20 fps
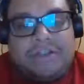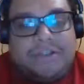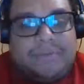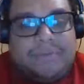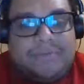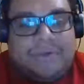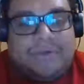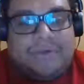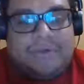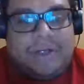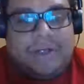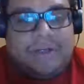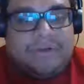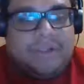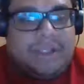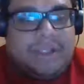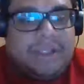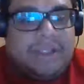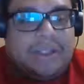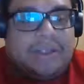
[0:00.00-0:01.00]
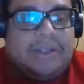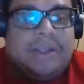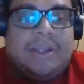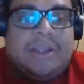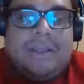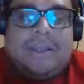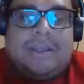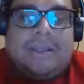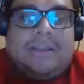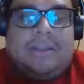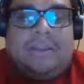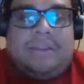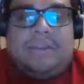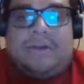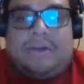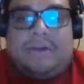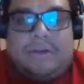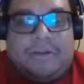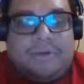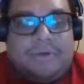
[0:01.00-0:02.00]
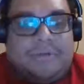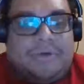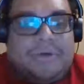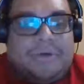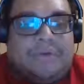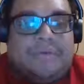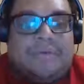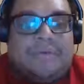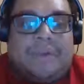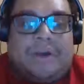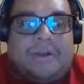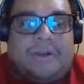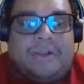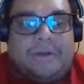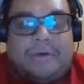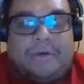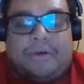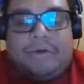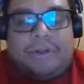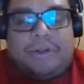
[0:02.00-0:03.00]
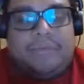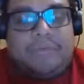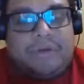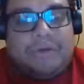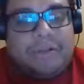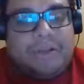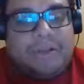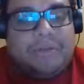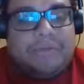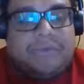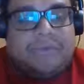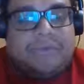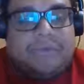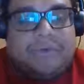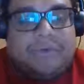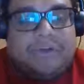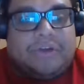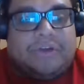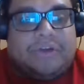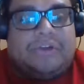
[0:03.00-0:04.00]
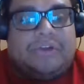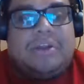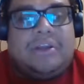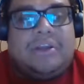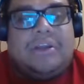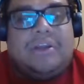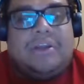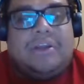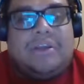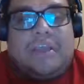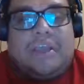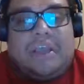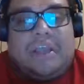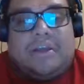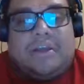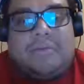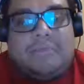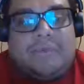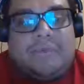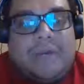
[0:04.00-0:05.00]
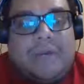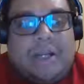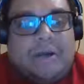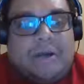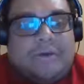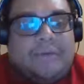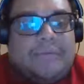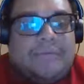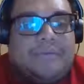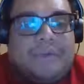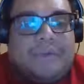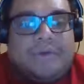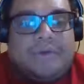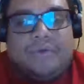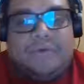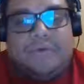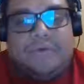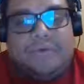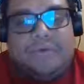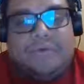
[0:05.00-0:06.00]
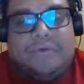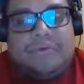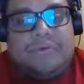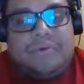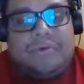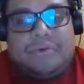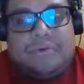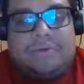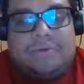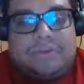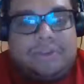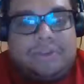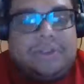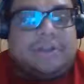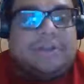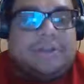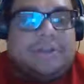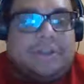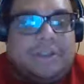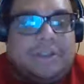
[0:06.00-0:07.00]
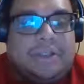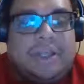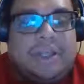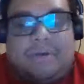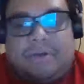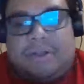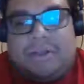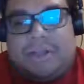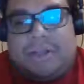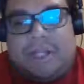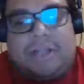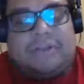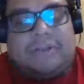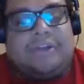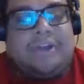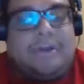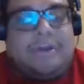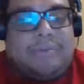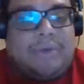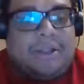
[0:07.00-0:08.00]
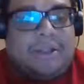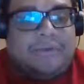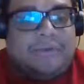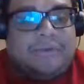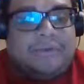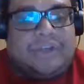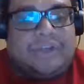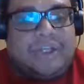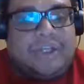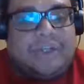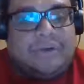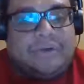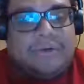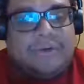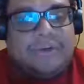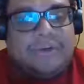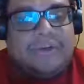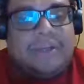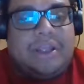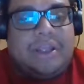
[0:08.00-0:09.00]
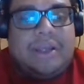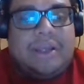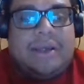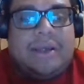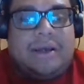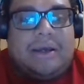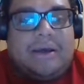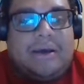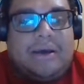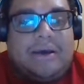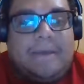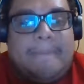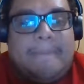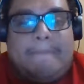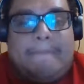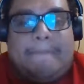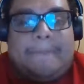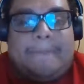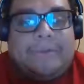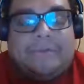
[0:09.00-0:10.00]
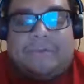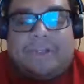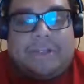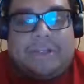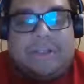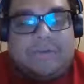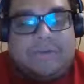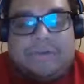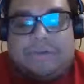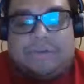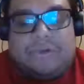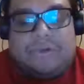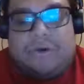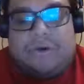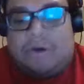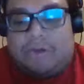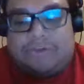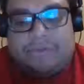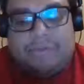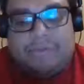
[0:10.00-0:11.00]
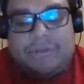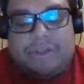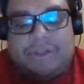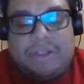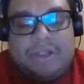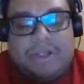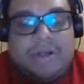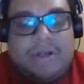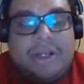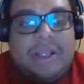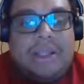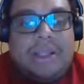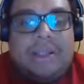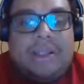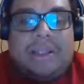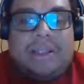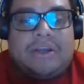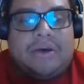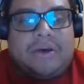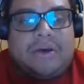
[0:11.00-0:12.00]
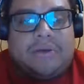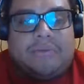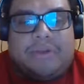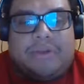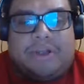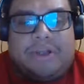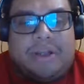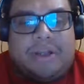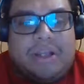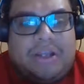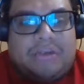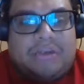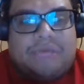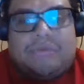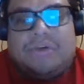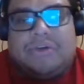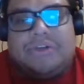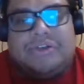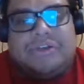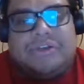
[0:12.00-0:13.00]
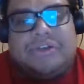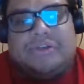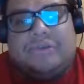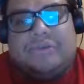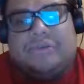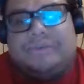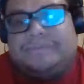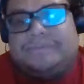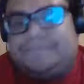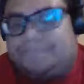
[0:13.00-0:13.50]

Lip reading: jumping around again, another one on the early prelims was Renan Barao, who luckily got knocked out by Luke Sanders. Luke Sanders looked awesome in there. He caught him with a nice 1-2.